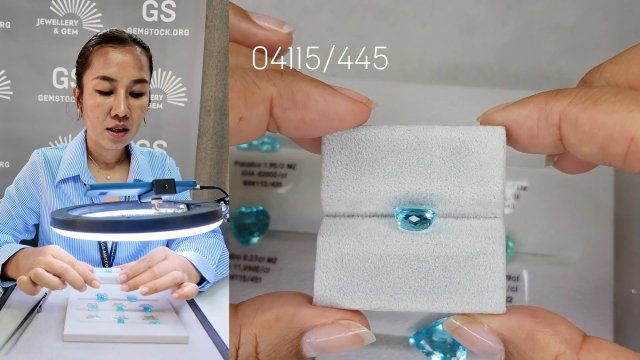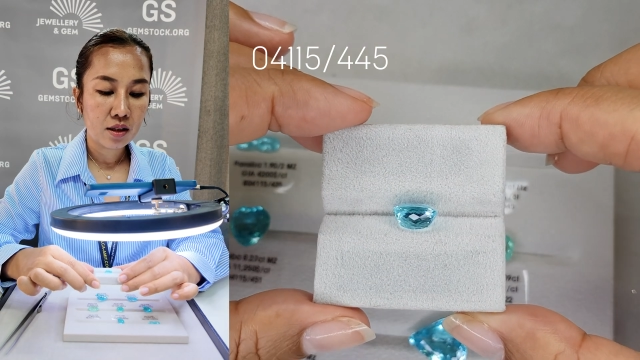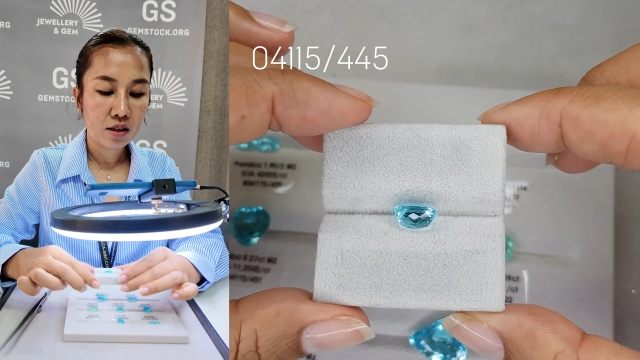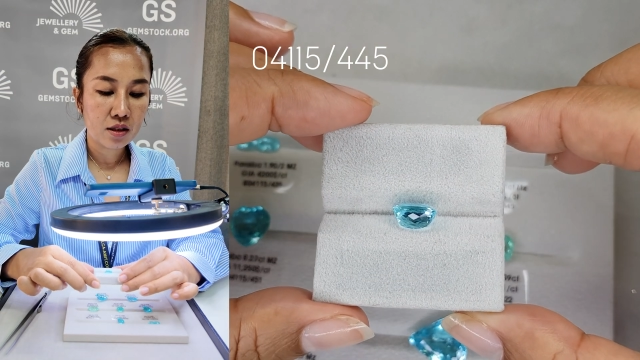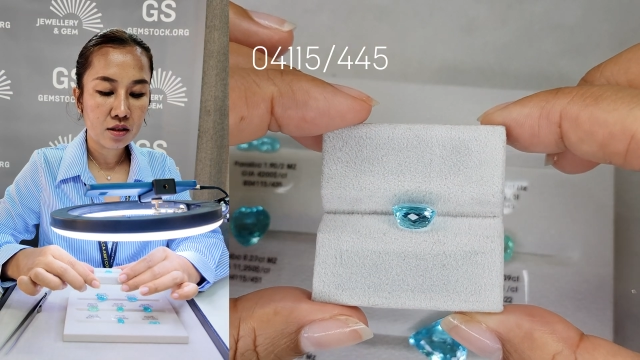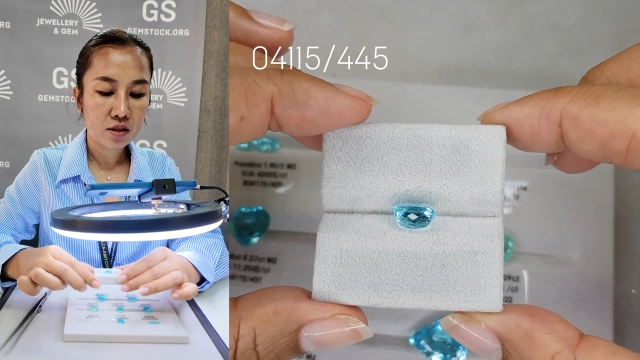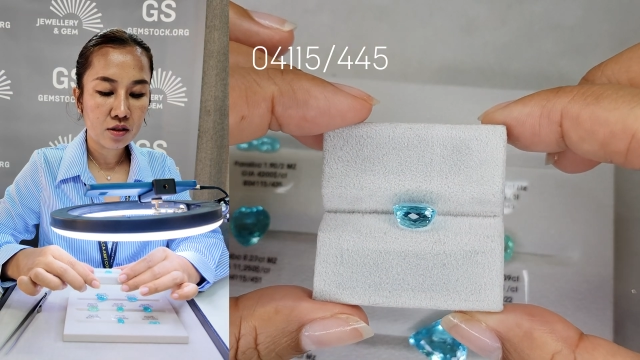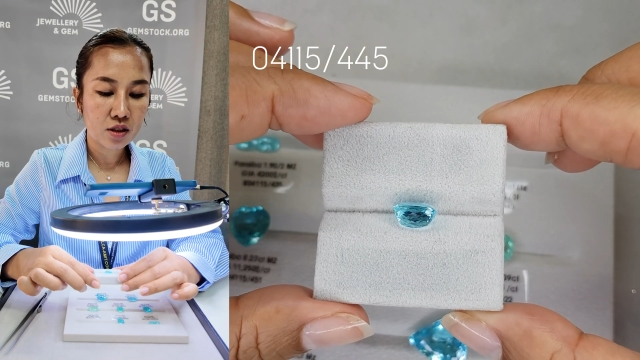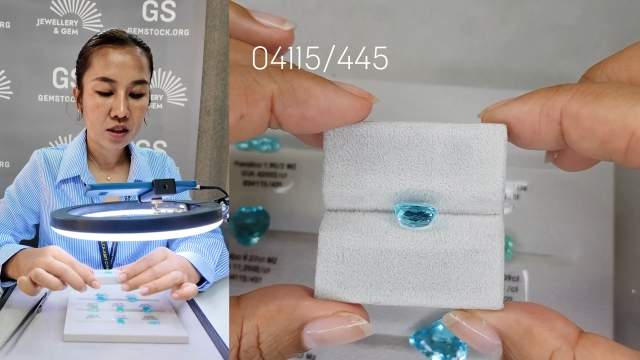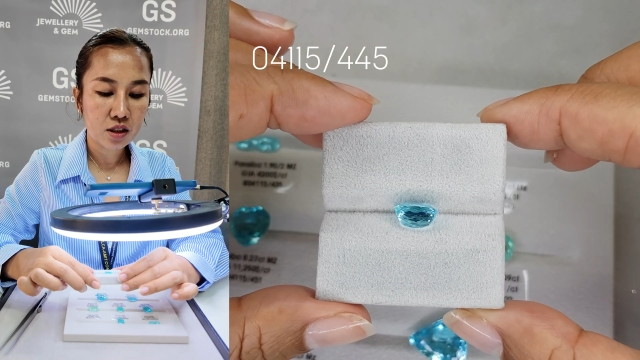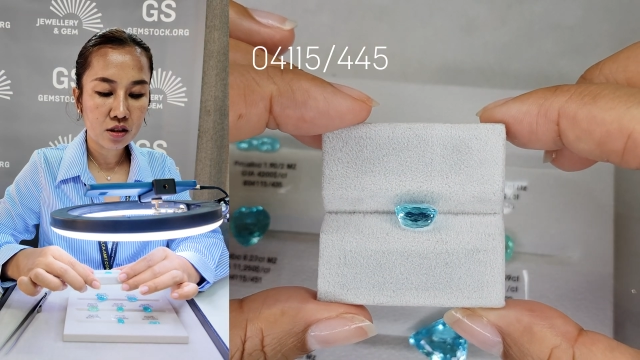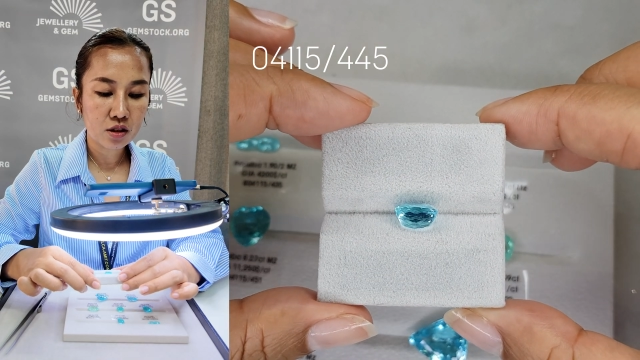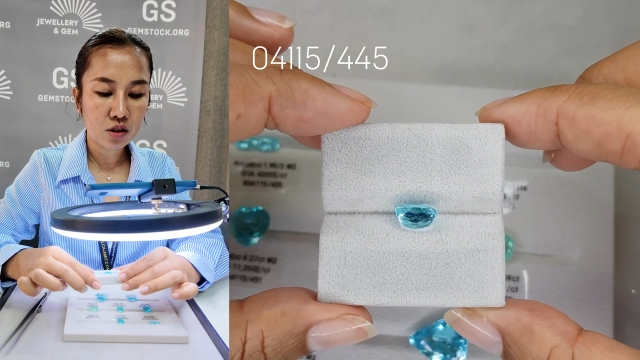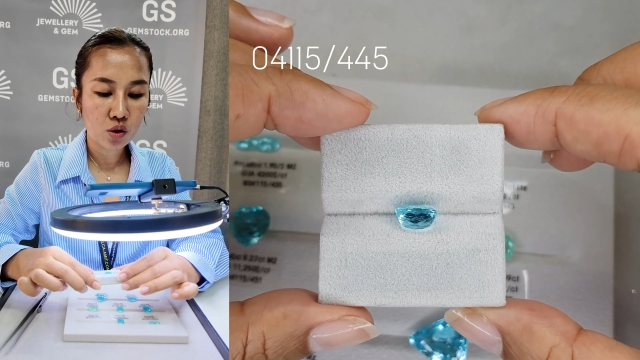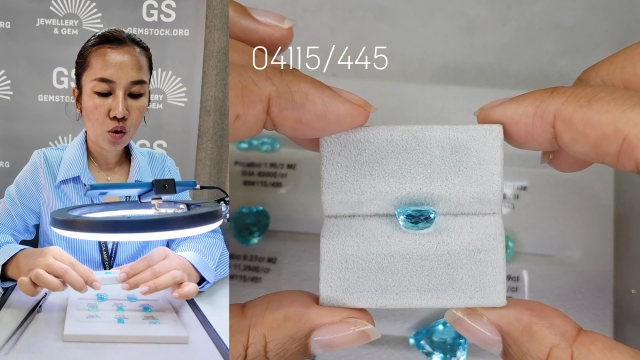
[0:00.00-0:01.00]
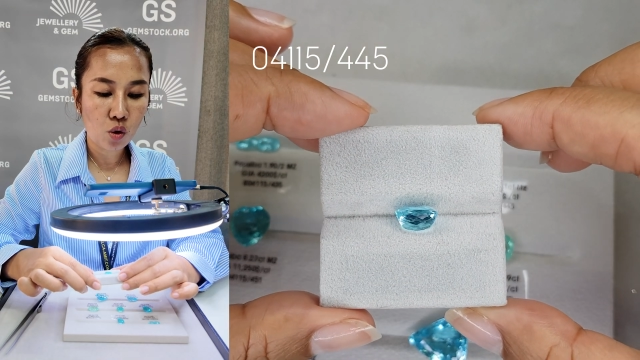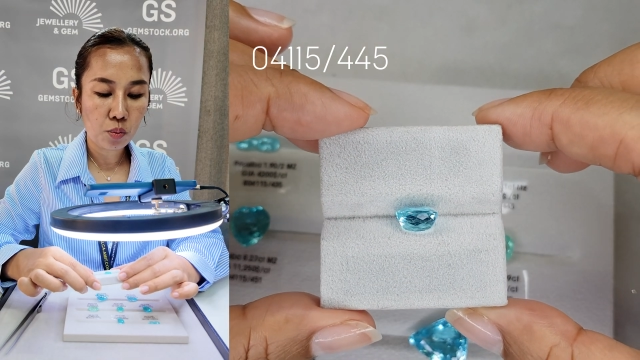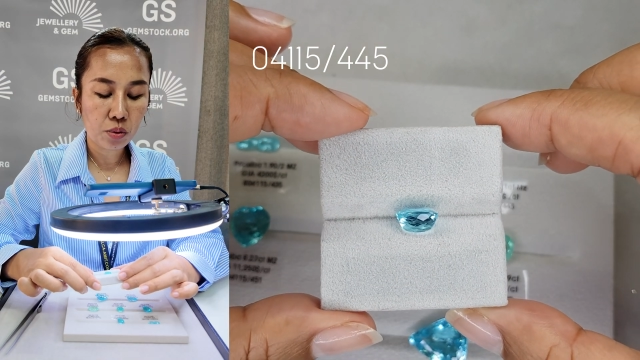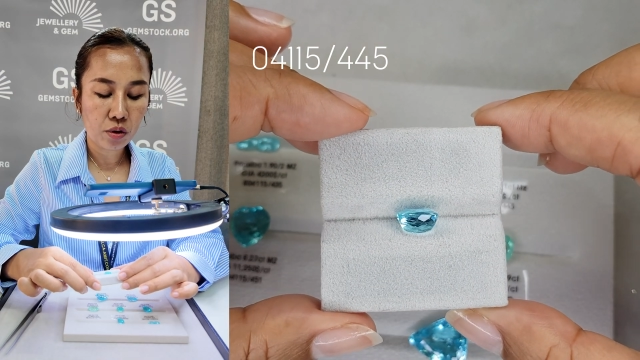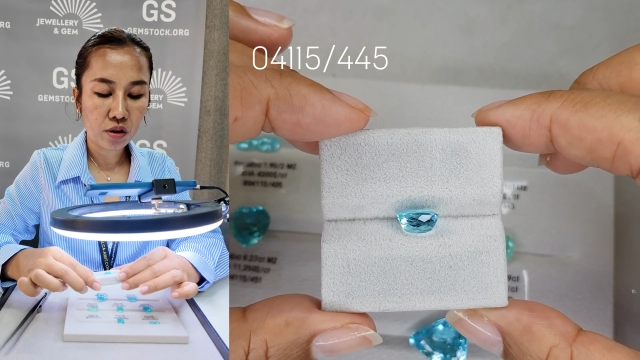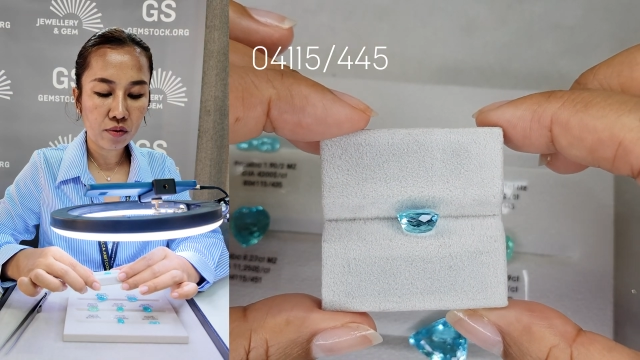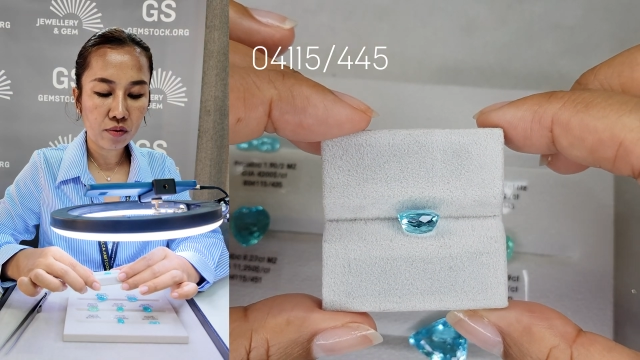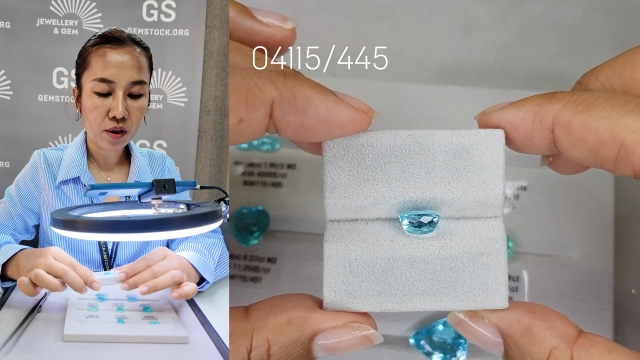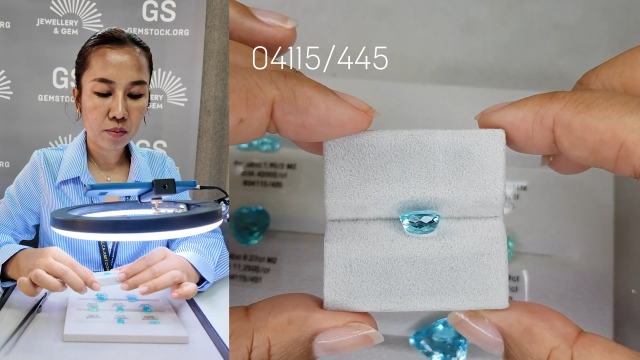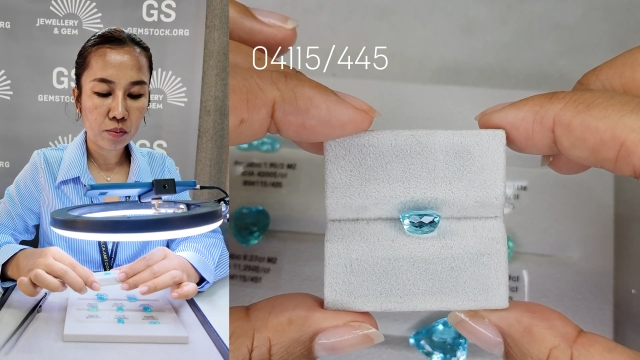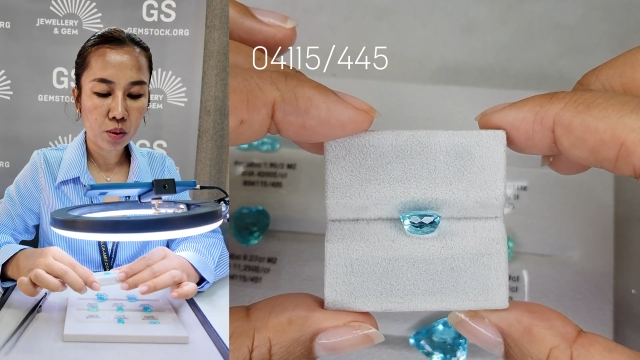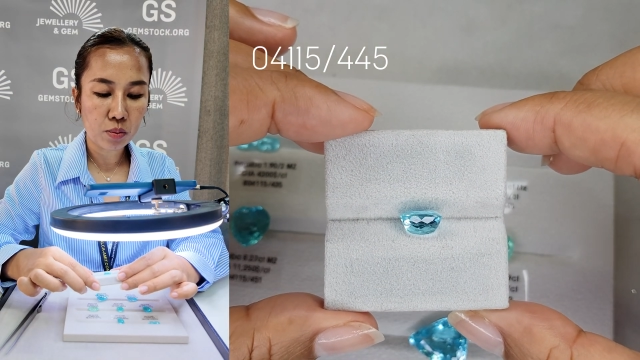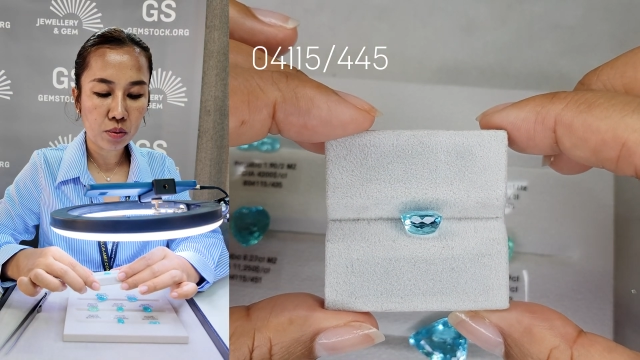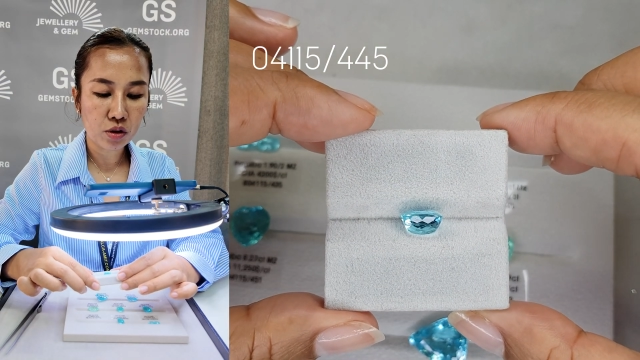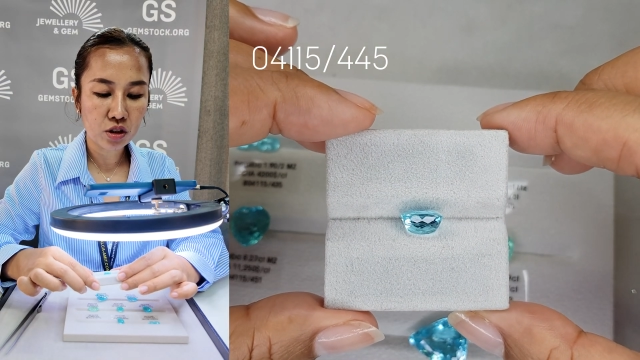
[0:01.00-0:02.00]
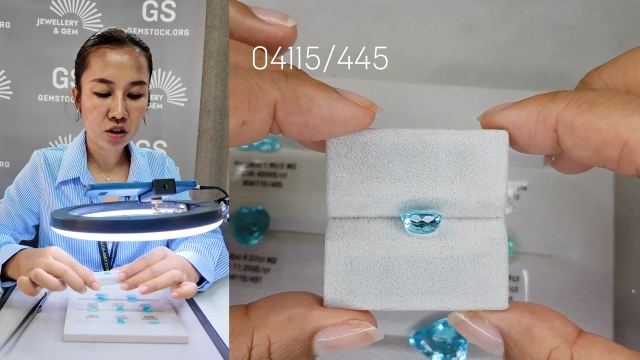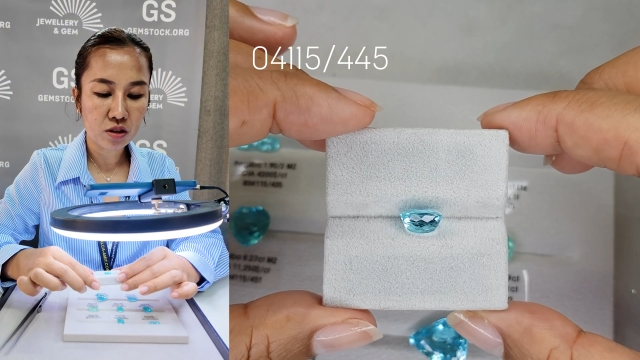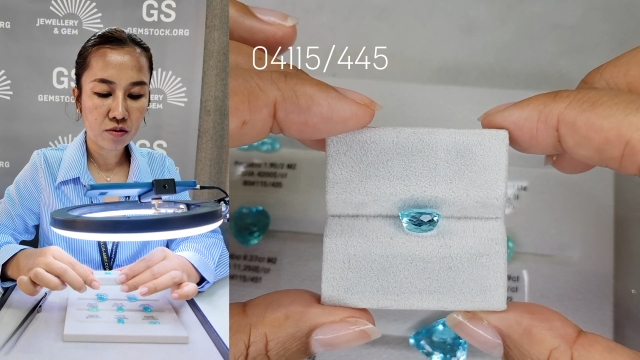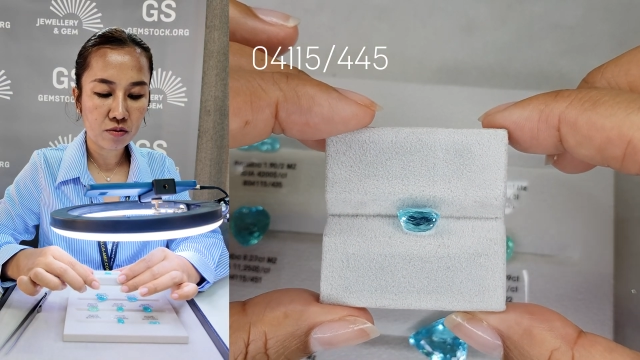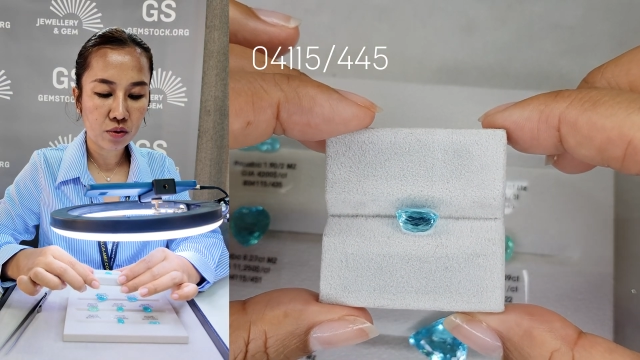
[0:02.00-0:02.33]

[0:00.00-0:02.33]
The stone is just so perfect proportion